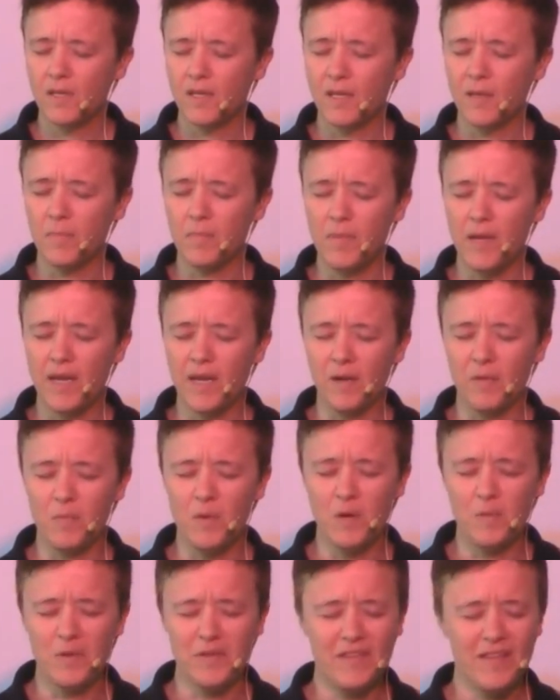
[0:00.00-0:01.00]
And man,
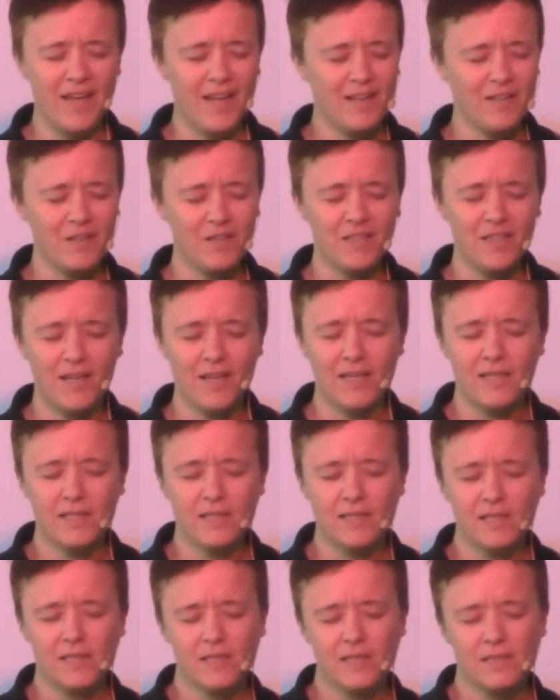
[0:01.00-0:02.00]
what would that look like?
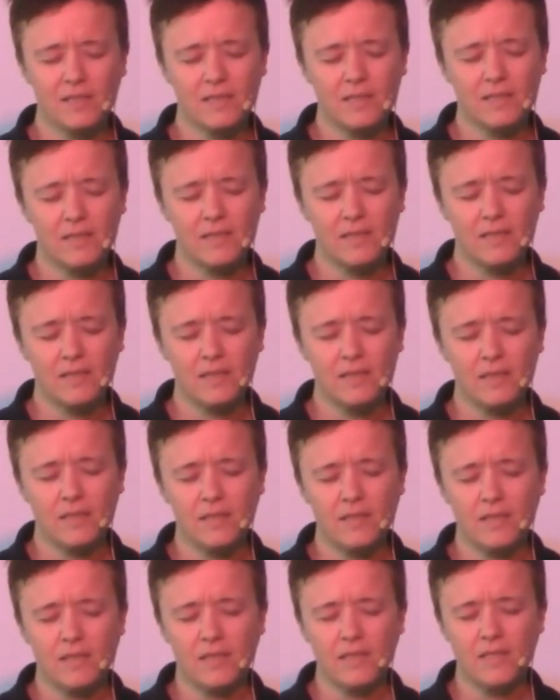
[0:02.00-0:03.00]

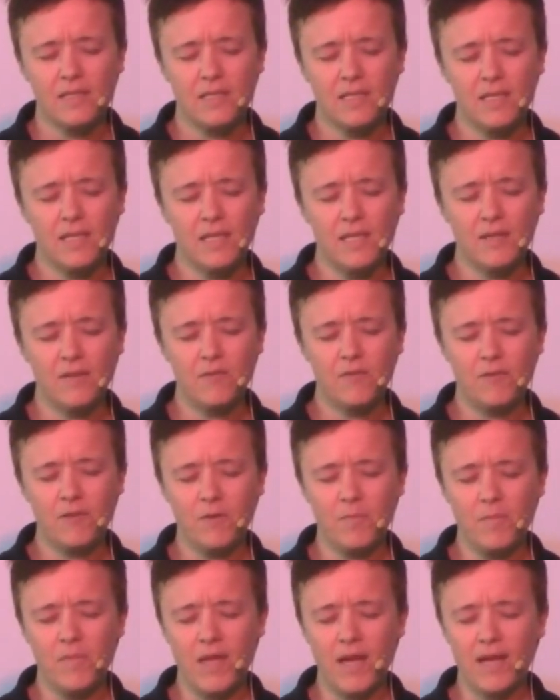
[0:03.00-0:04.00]
To live from